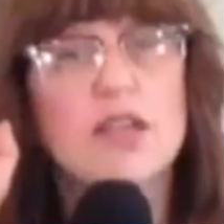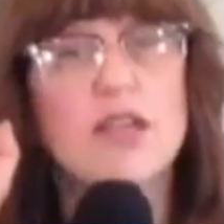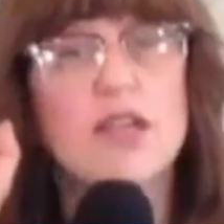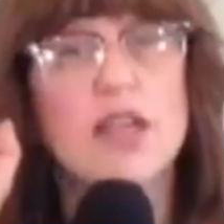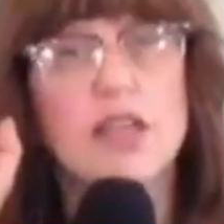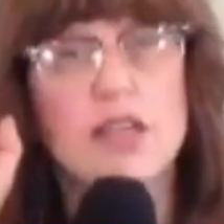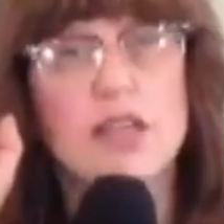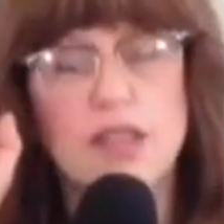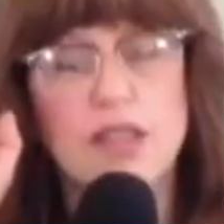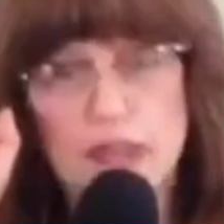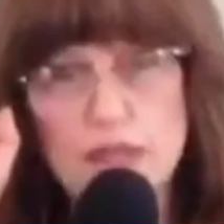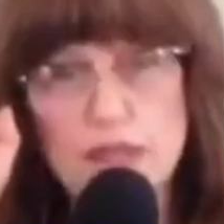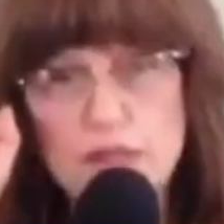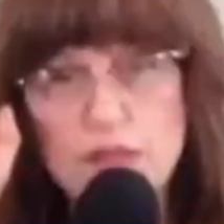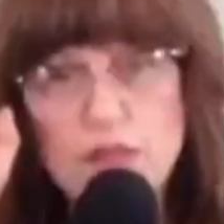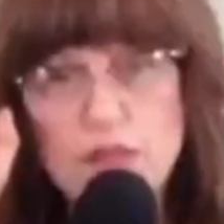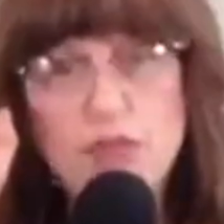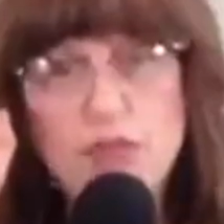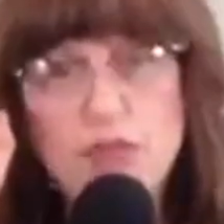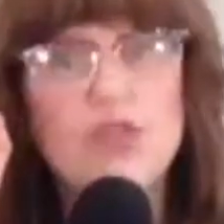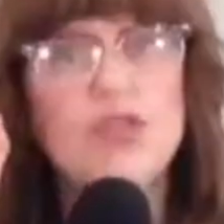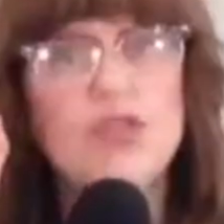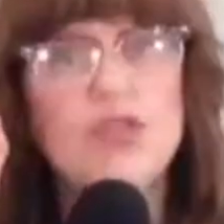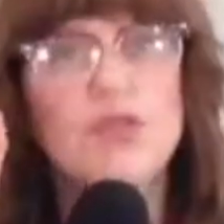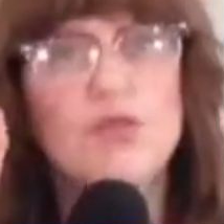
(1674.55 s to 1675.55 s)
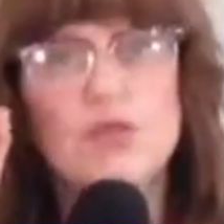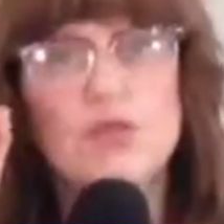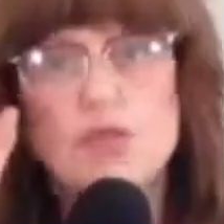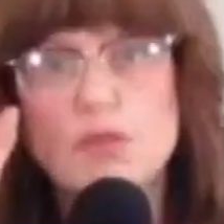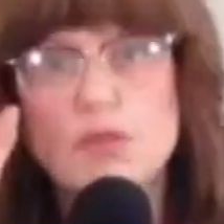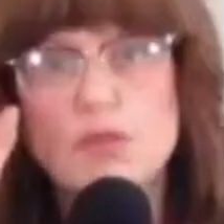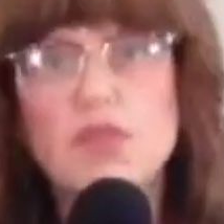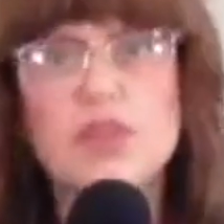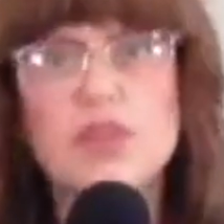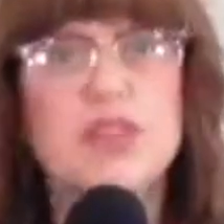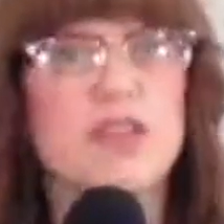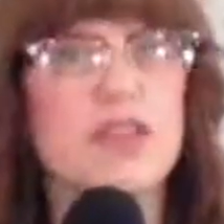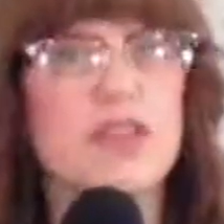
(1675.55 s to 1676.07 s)
And that hurdle was
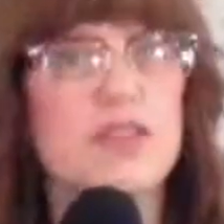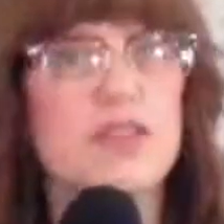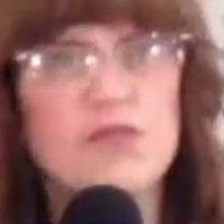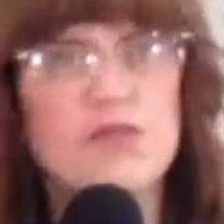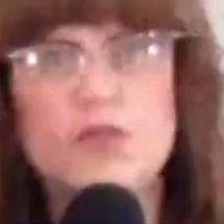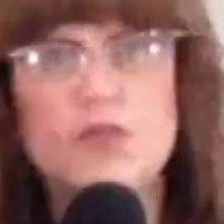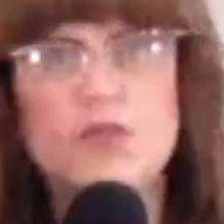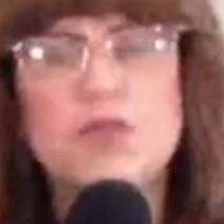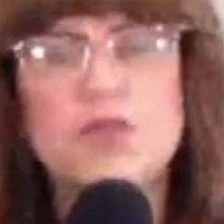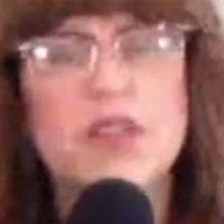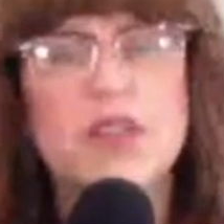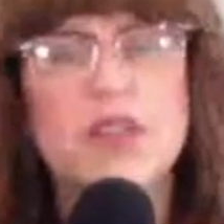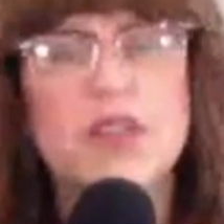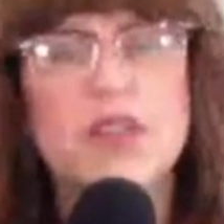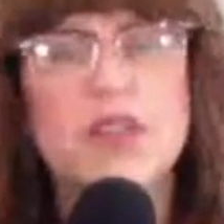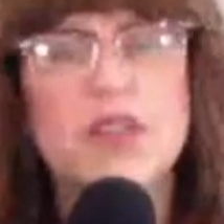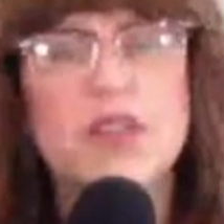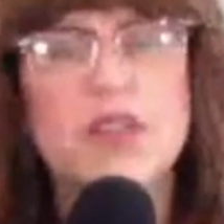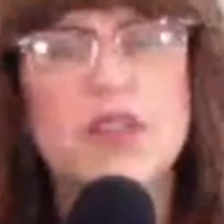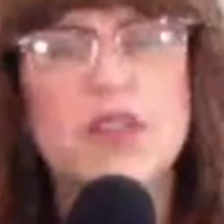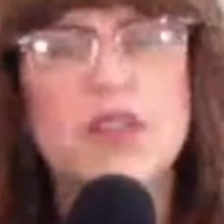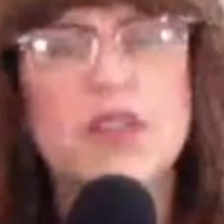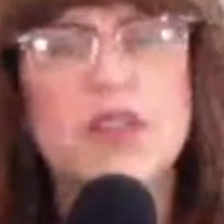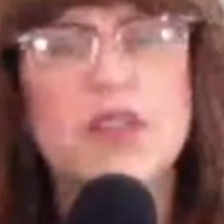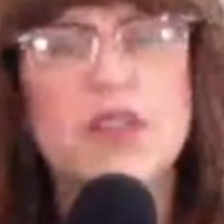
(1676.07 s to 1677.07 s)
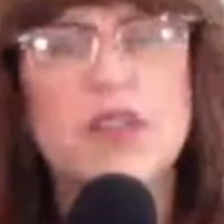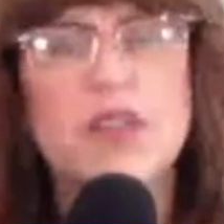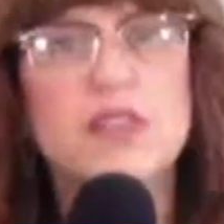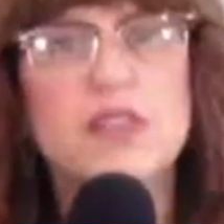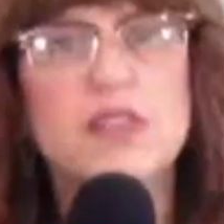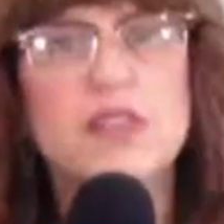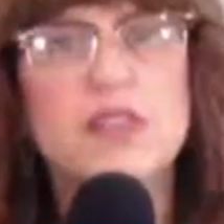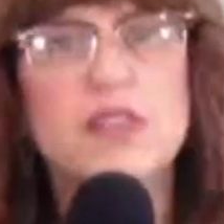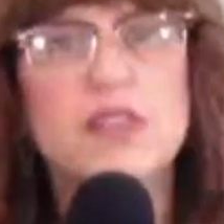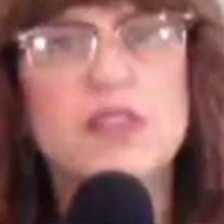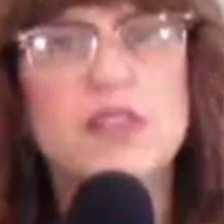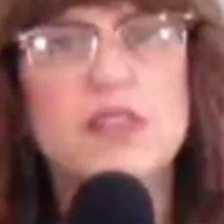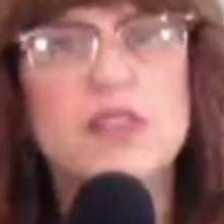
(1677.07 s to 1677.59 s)
put there for whatever reason
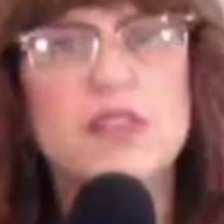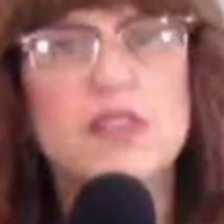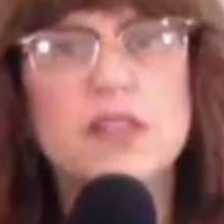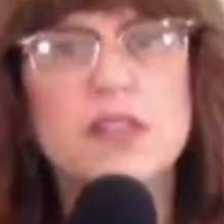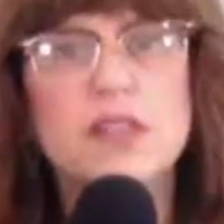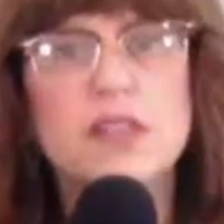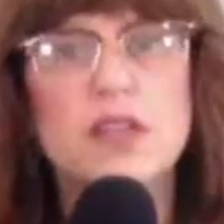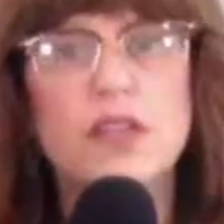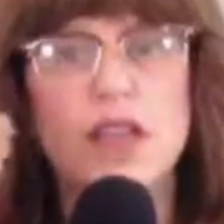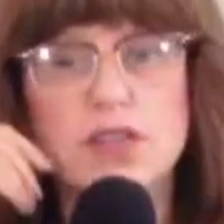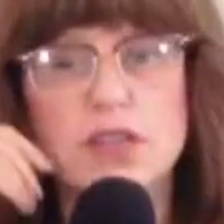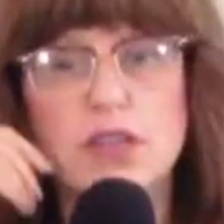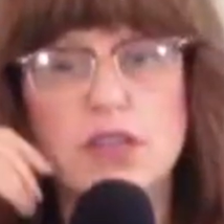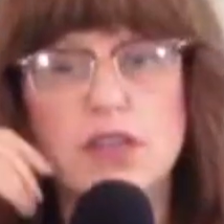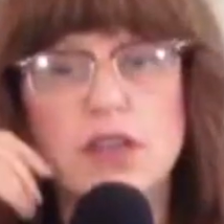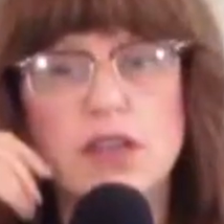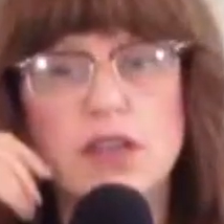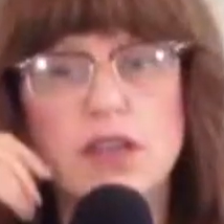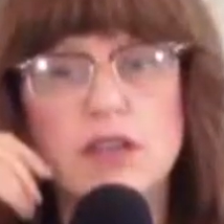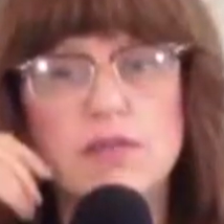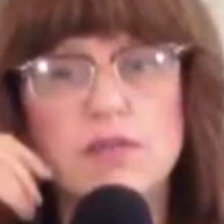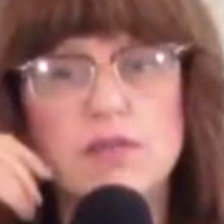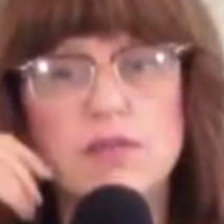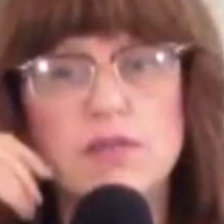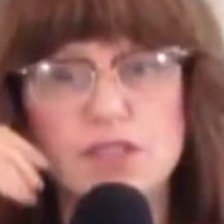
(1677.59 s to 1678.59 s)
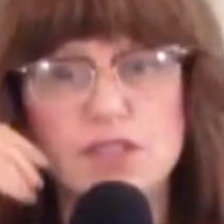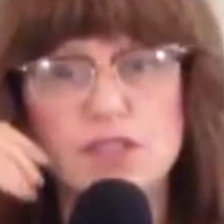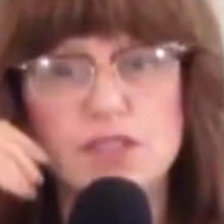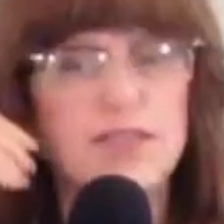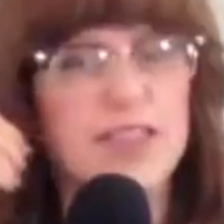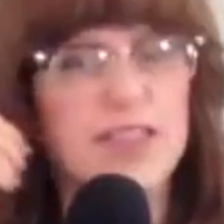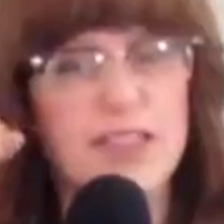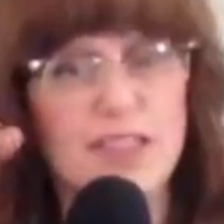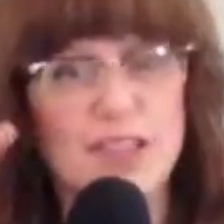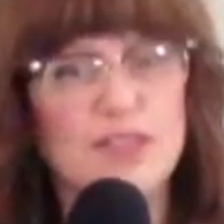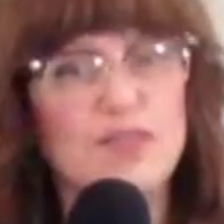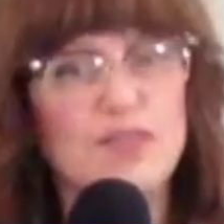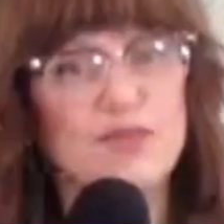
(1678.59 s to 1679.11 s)
and uh, you
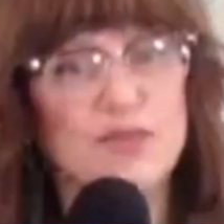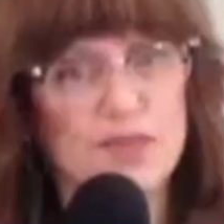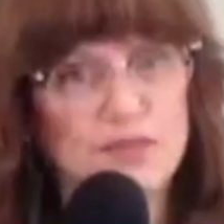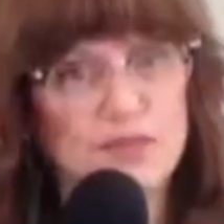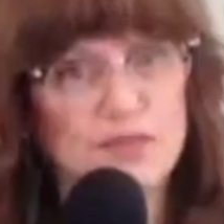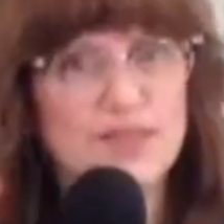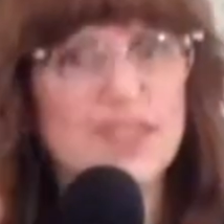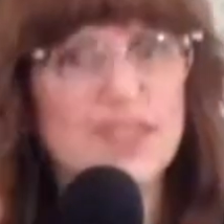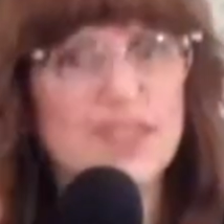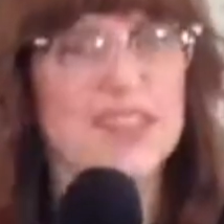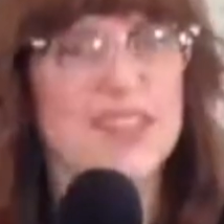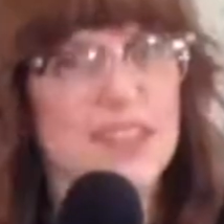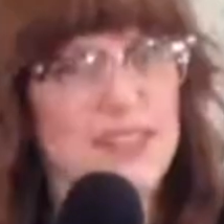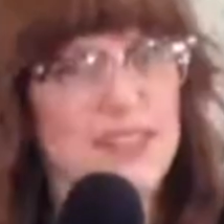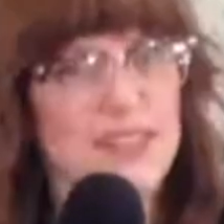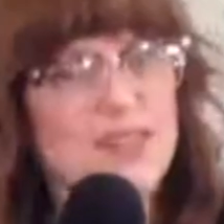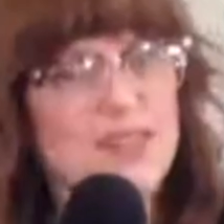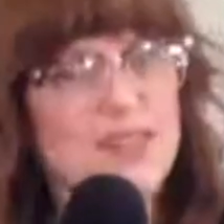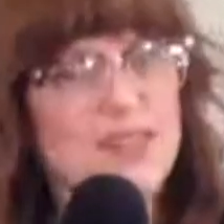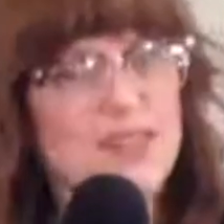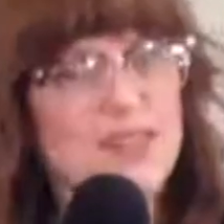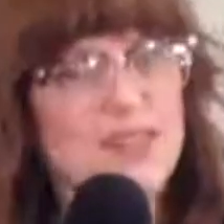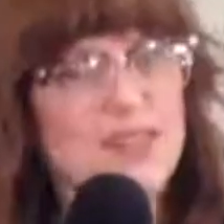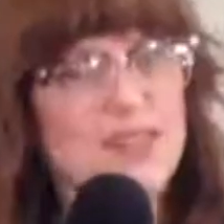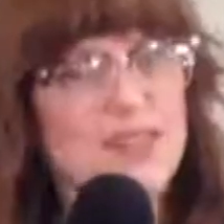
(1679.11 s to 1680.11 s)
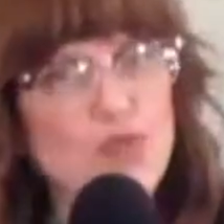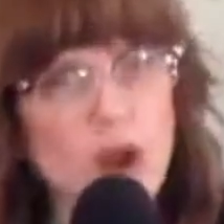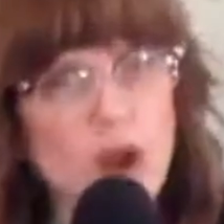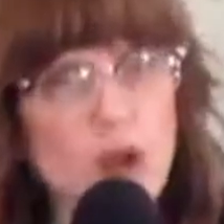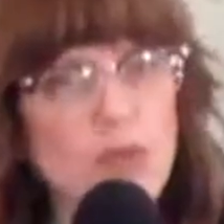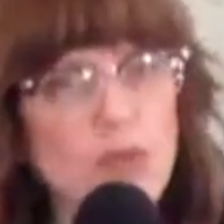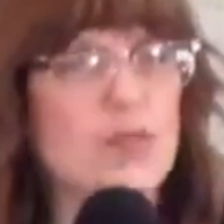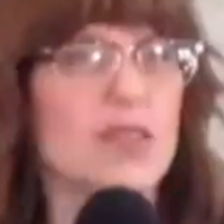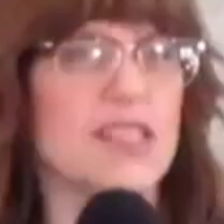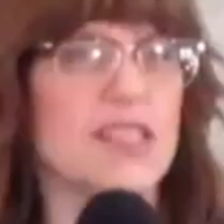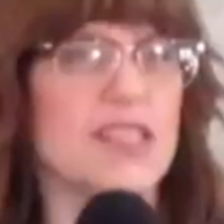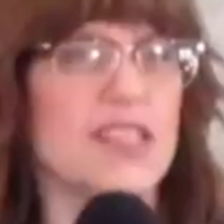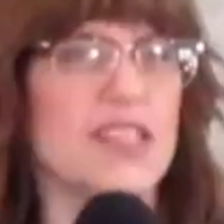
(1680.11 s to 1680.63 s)
you know,
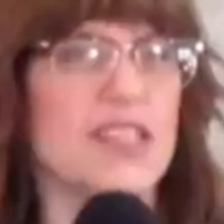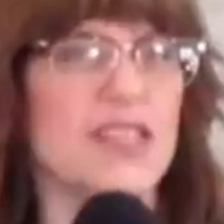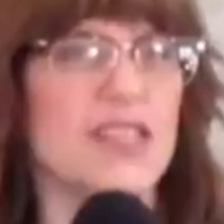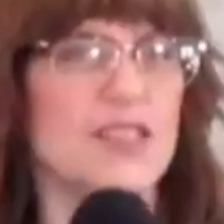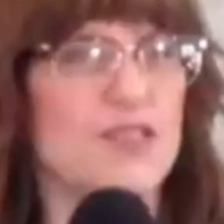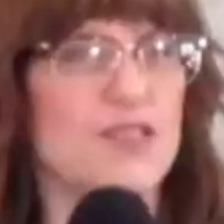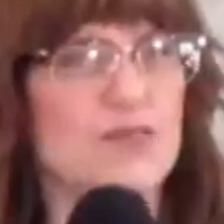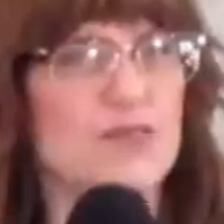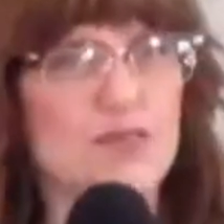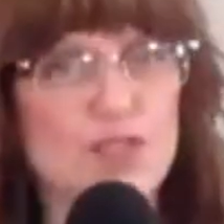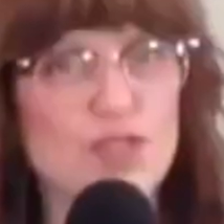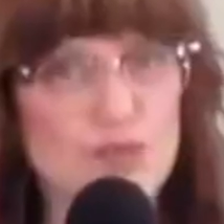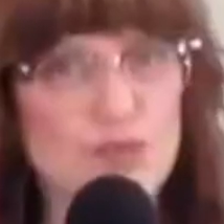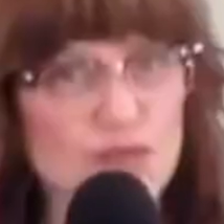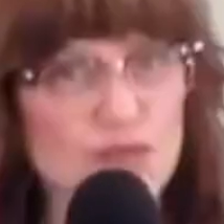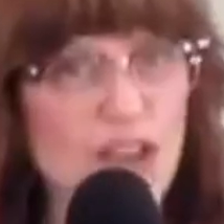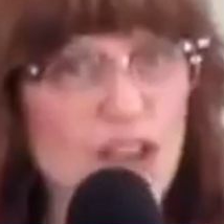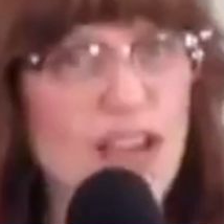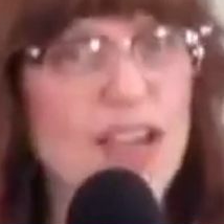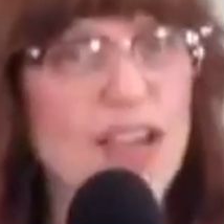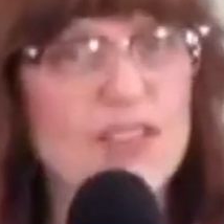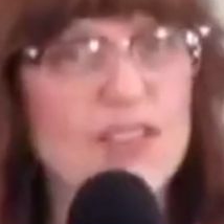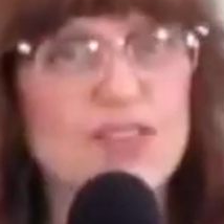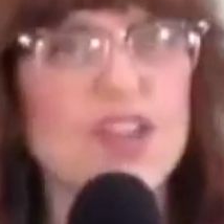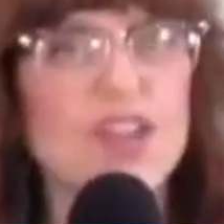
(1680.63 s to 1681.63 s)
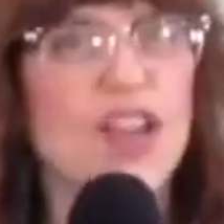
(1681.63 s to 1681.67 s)
probably you've survived